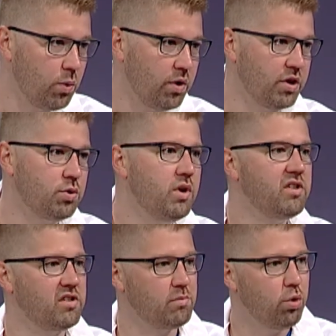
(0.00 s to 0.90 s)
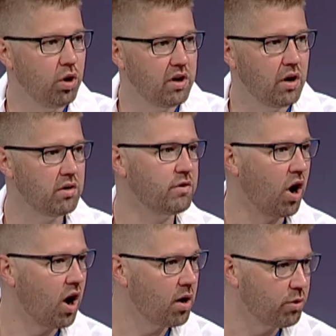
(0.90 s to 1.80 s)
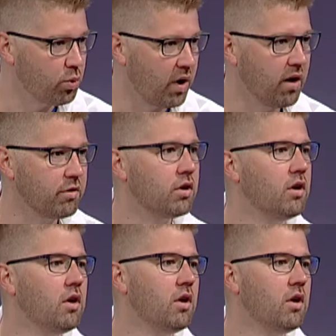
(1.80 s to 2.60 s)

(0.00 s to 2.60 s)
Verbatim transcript: with the tweezers and pull it out of your arm or wherever,